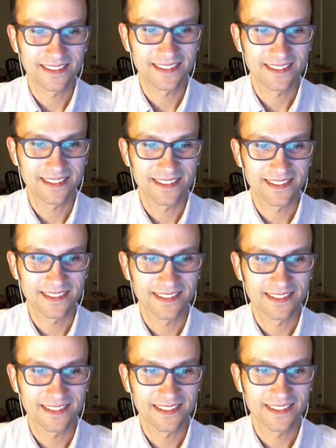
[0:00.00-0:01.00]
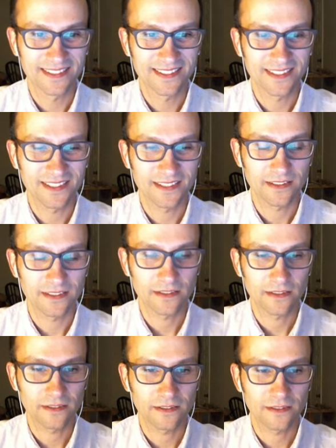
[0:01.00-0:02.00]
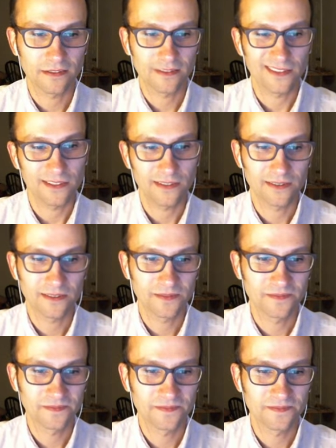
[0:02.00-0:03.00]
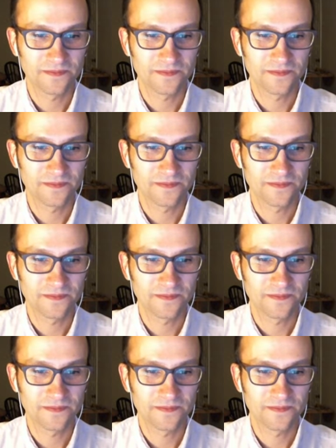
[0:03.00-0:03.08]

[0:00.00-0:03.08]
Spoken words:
[no speech]